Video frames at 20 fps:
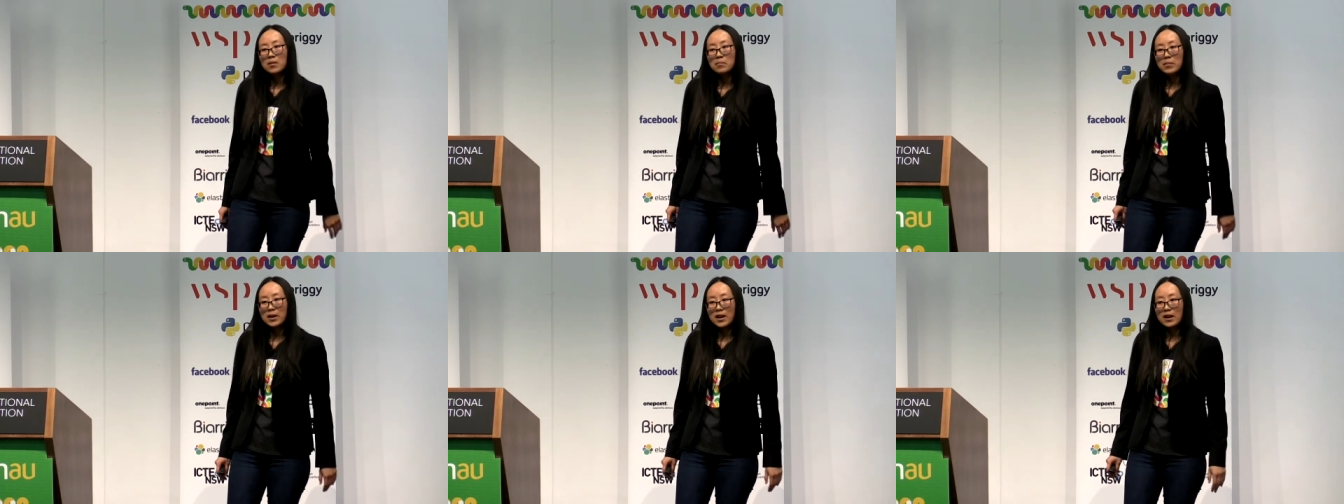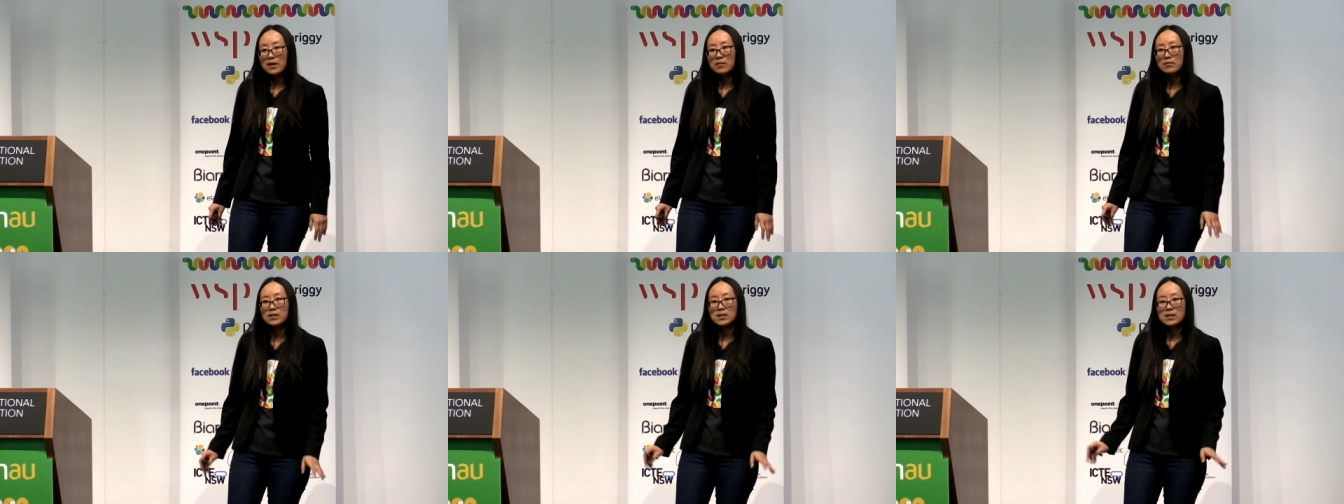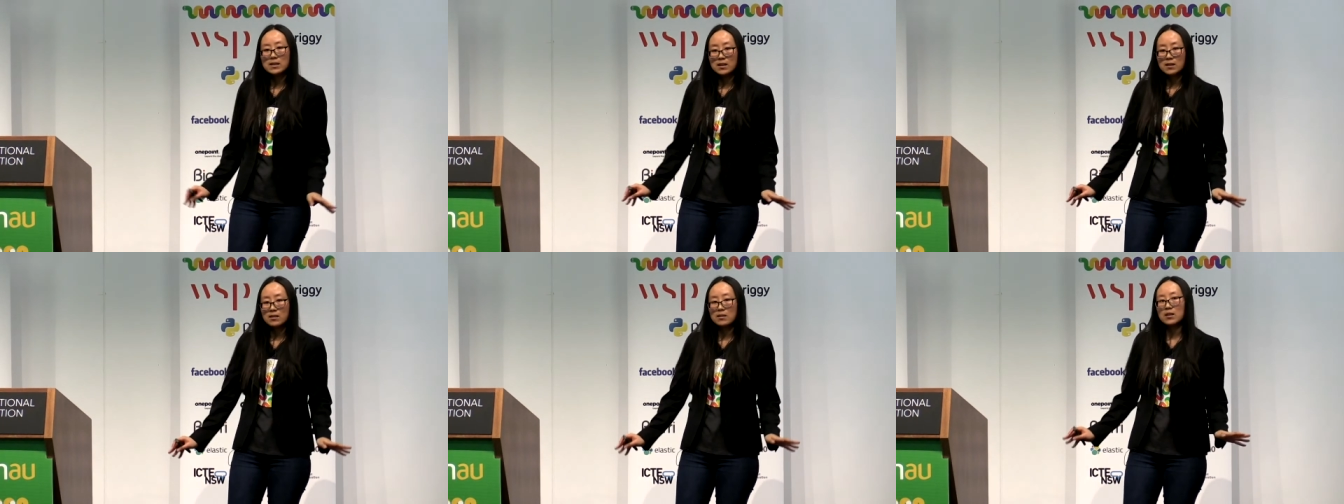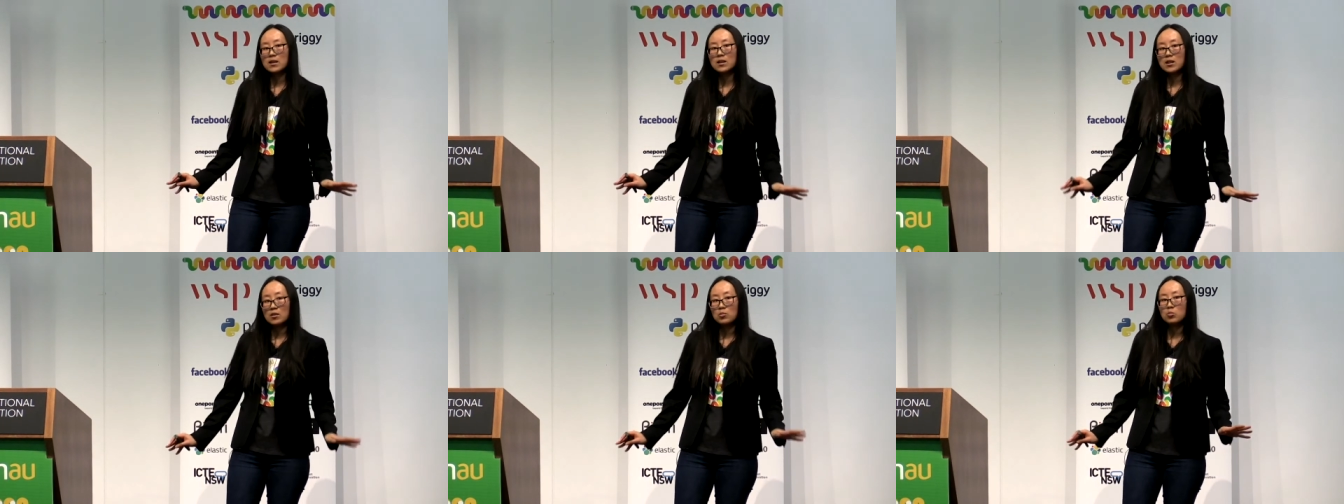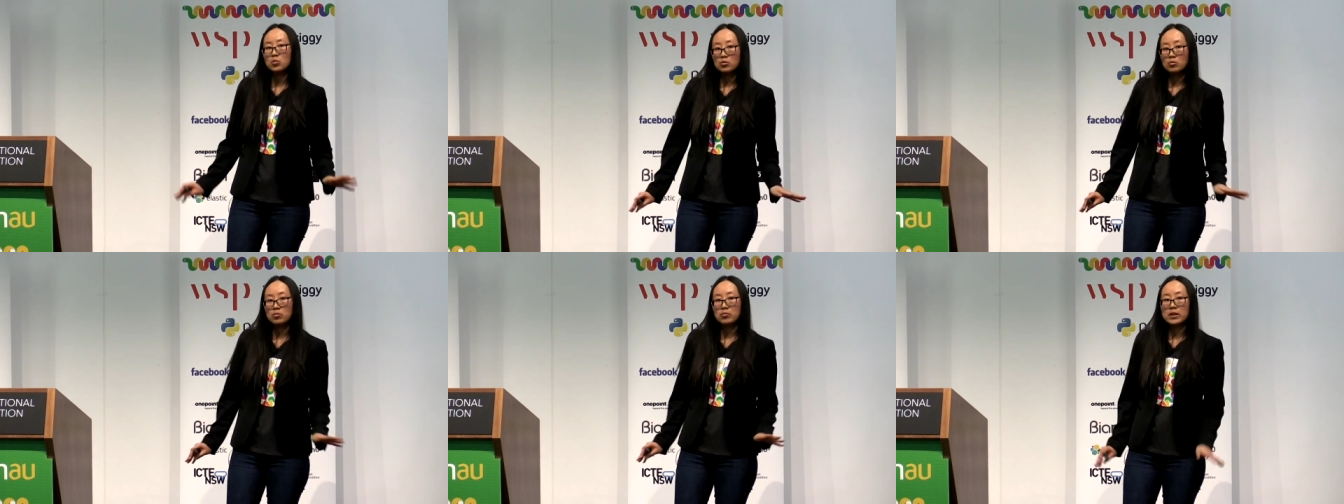behaviors, I think
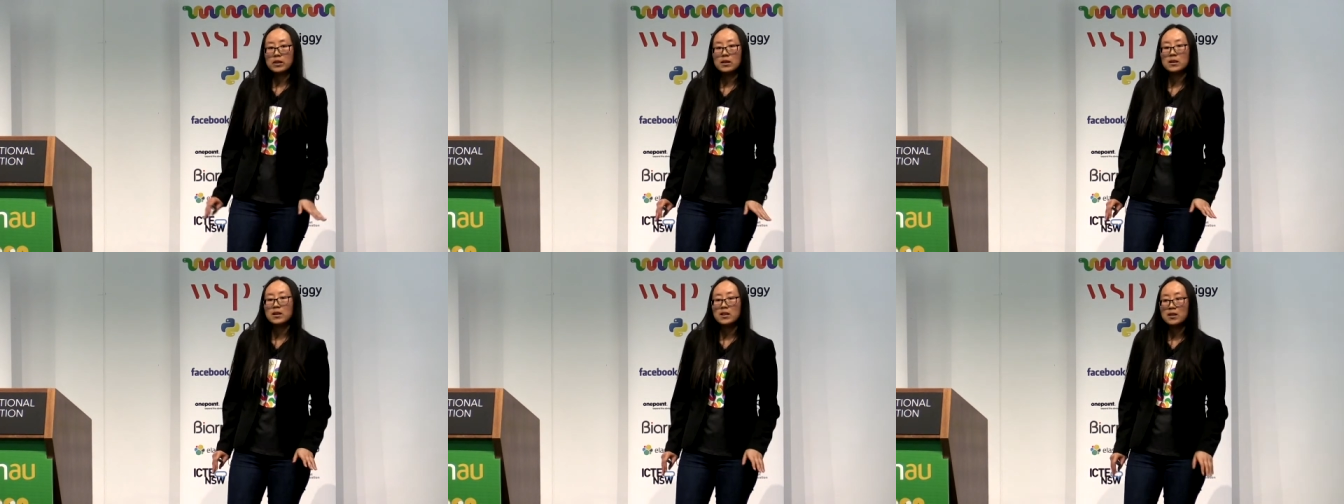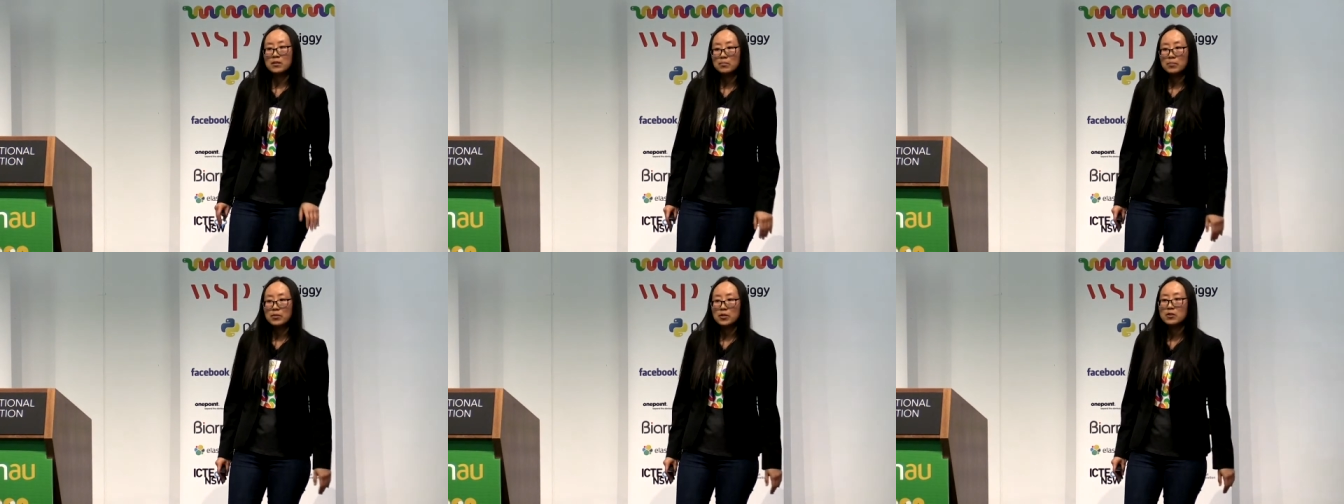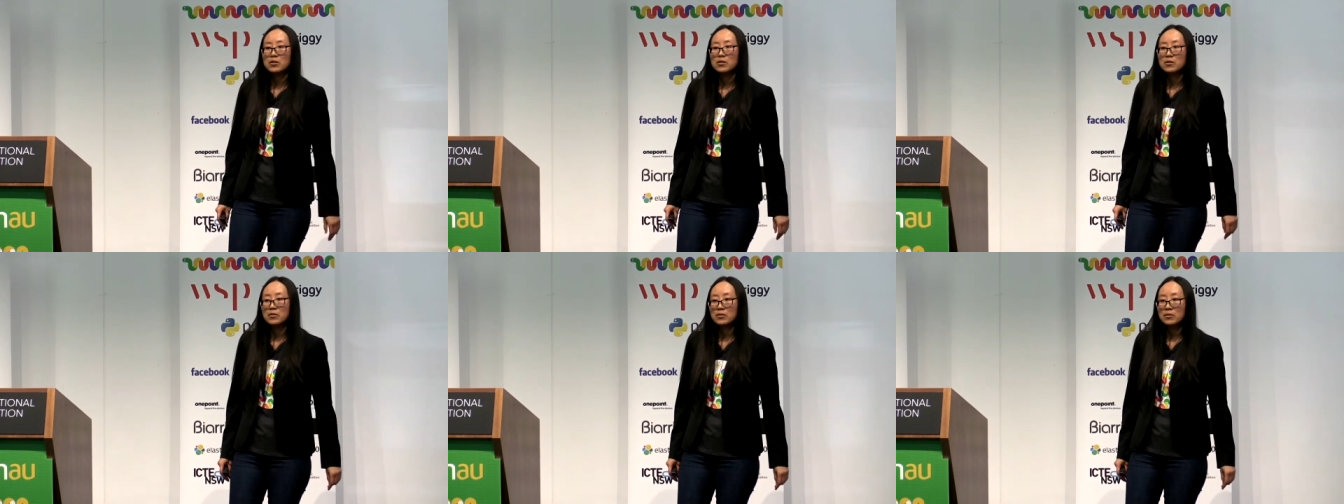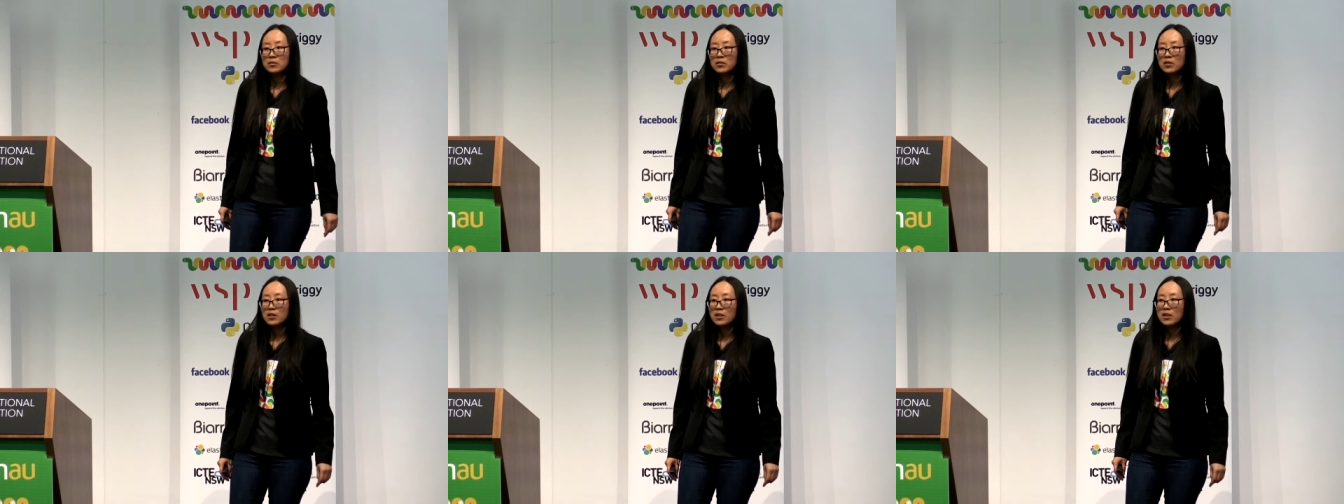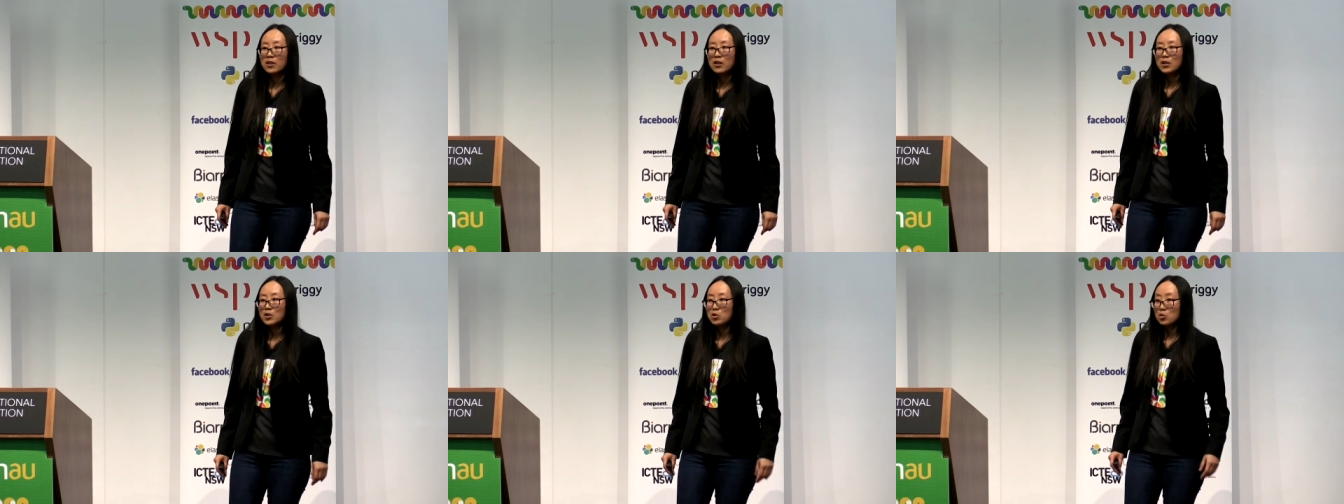it will really improve
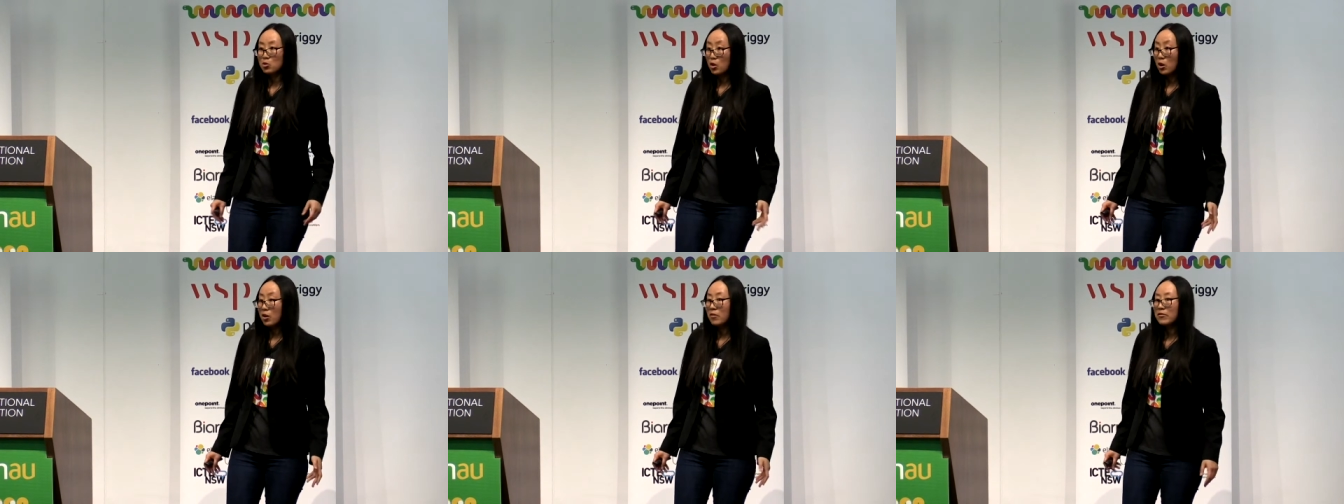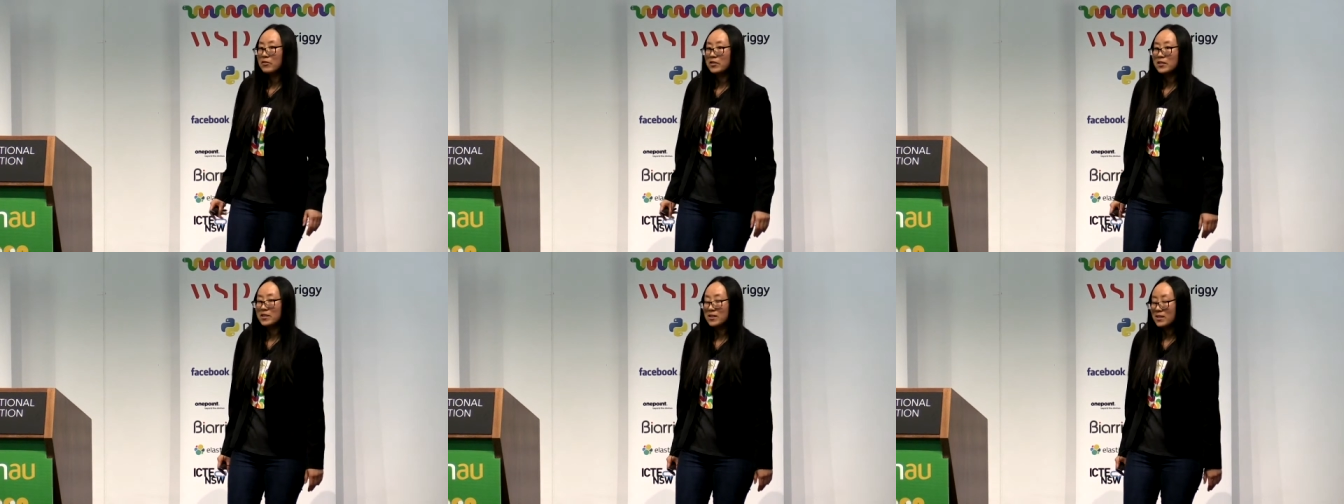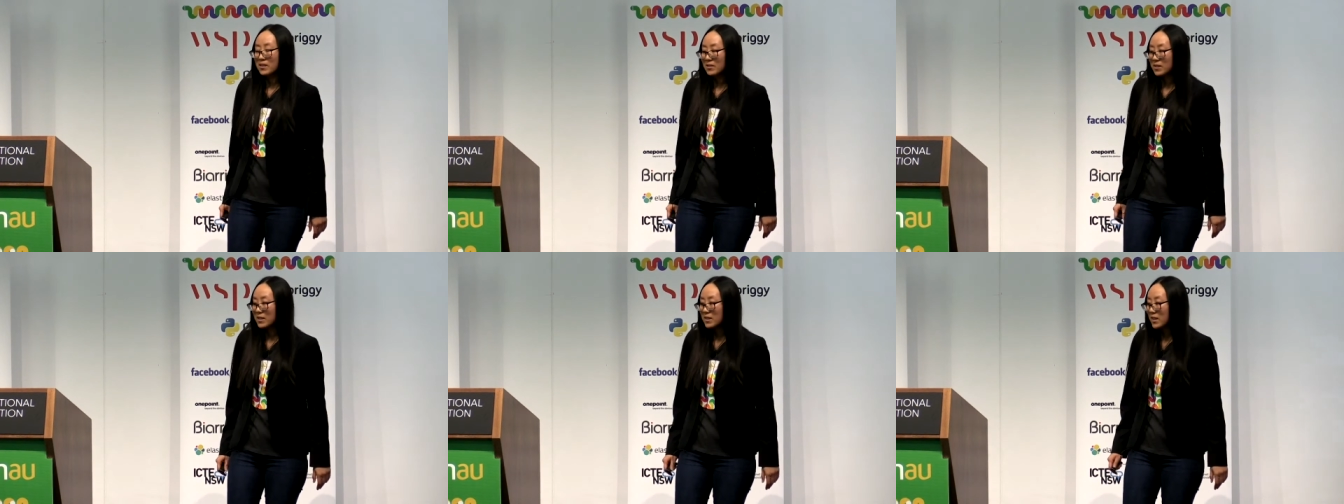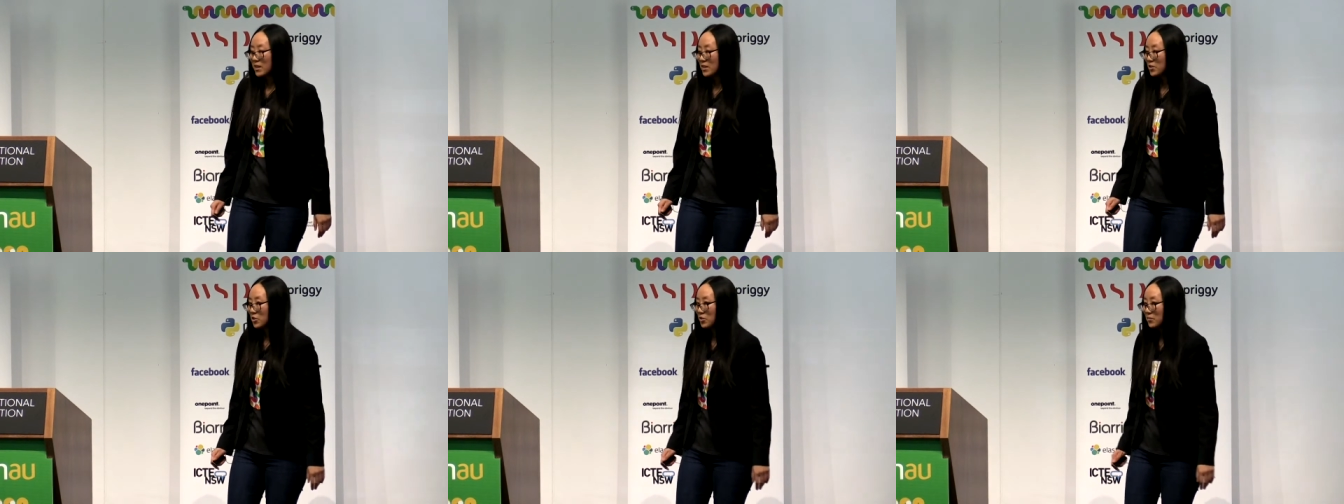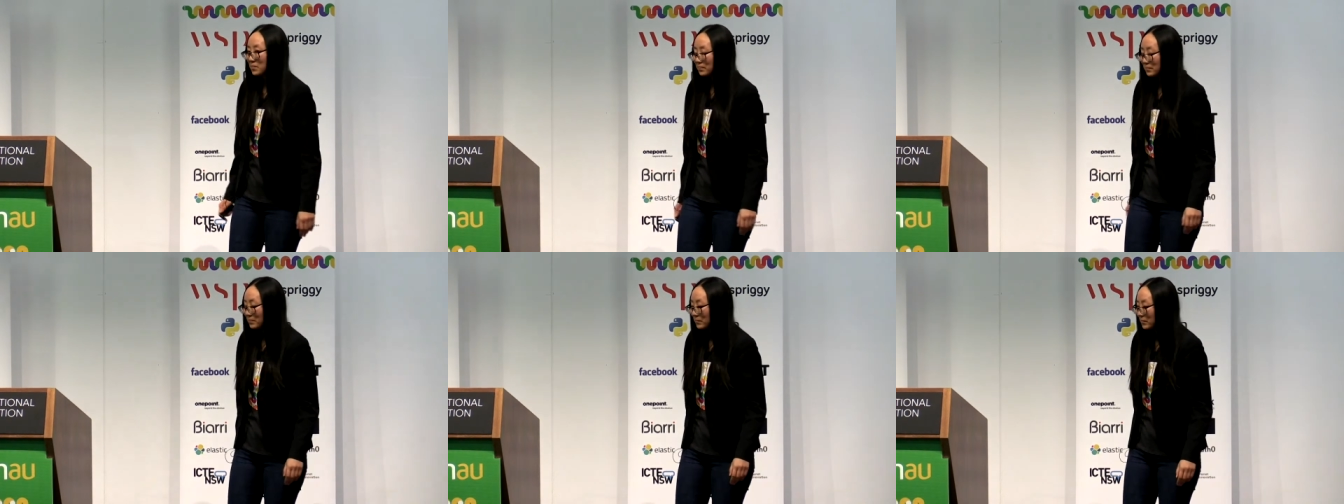your confidence on
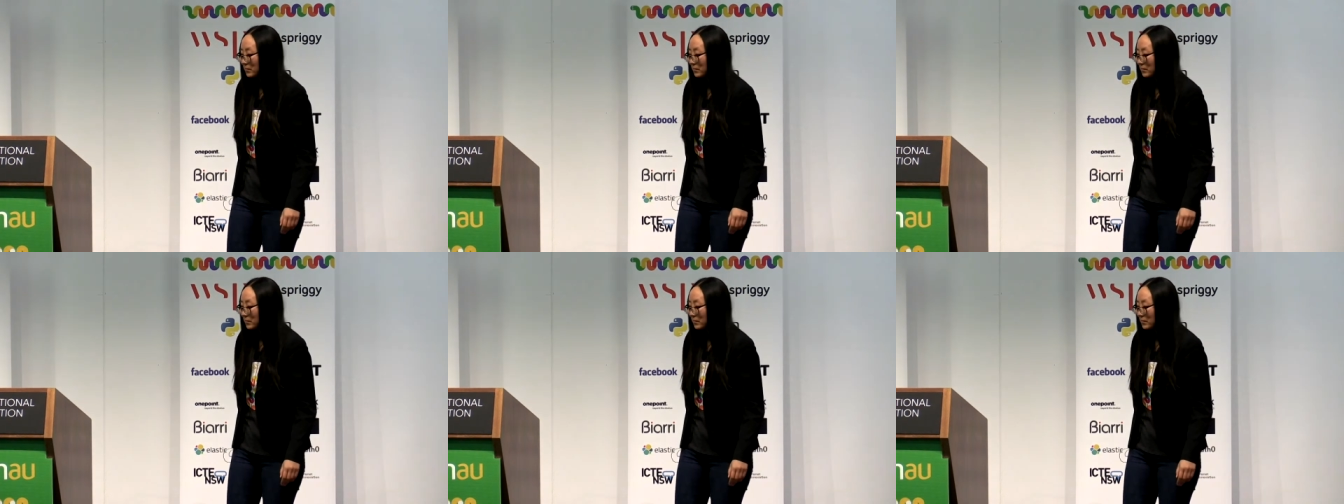stage.